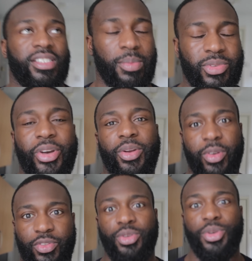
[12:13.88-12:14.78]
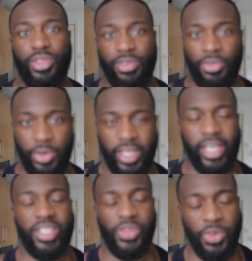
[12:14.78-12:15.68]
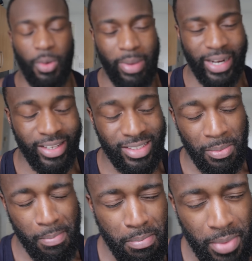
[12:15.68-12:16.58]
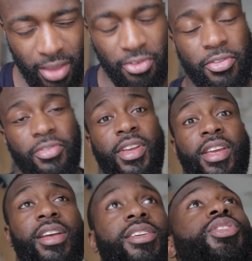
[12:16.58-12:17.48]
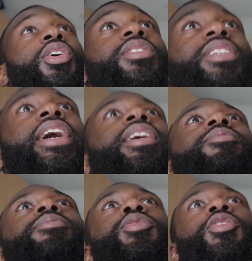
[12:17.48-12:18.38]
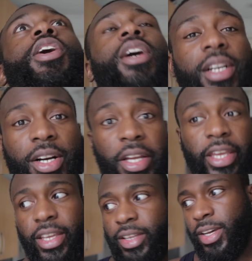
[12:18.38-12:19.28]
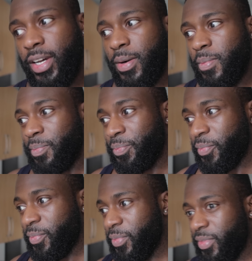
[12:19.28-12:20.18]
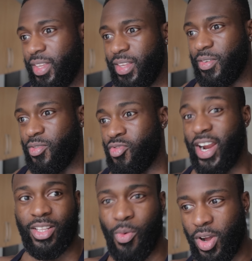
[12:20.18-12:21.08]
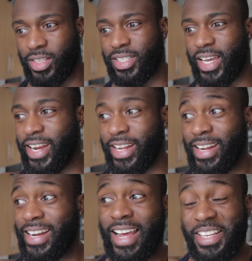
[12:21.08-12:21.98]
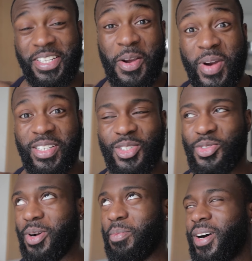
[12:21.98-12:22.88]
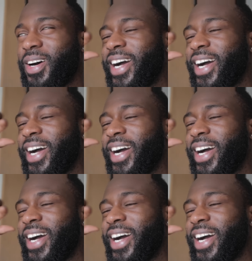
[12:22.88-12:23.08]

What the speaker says: Tiptoeing with 240 kg on your back is a myth. So I was like, rah, okay. Racked the one side and then that side went to drop.